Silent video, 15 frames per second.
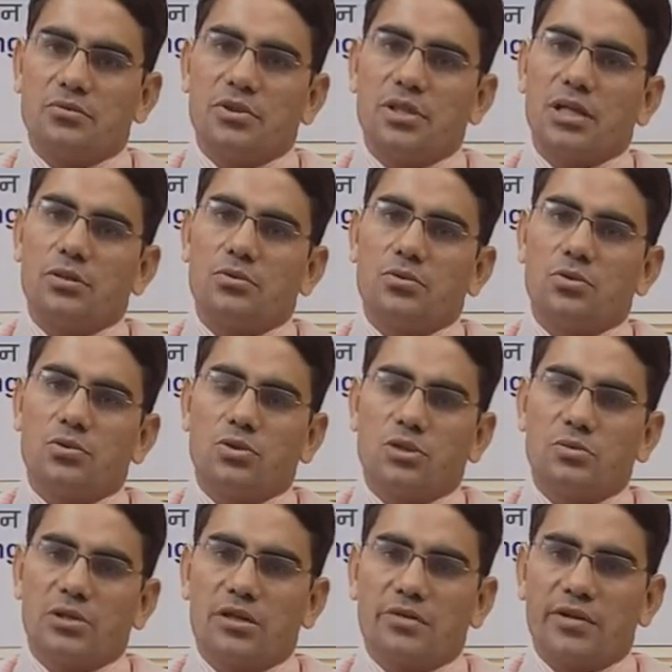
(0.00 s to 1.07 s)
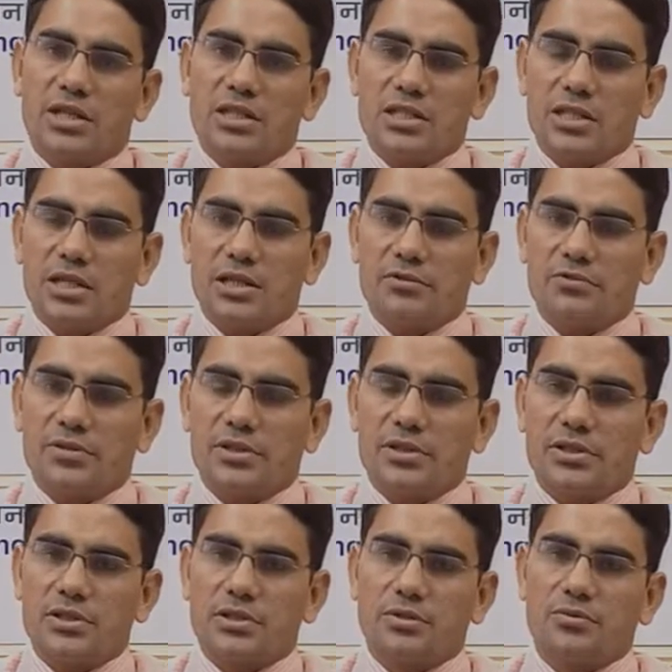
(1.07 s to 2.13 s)
we have to do some advertising
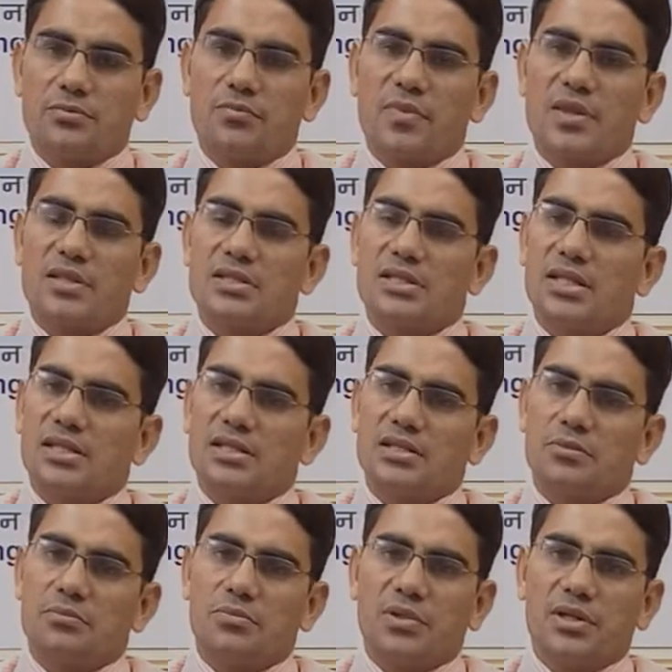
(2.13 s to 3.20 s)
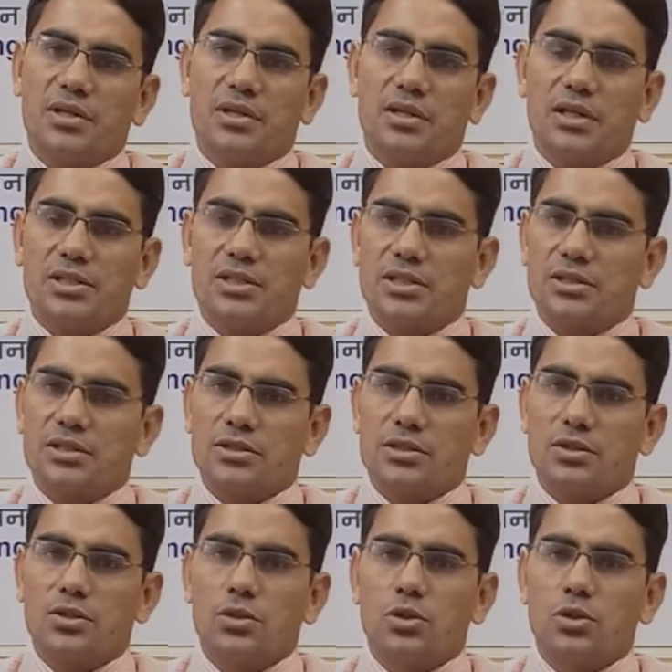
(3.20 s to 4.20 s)
efforts, sales campaign etc.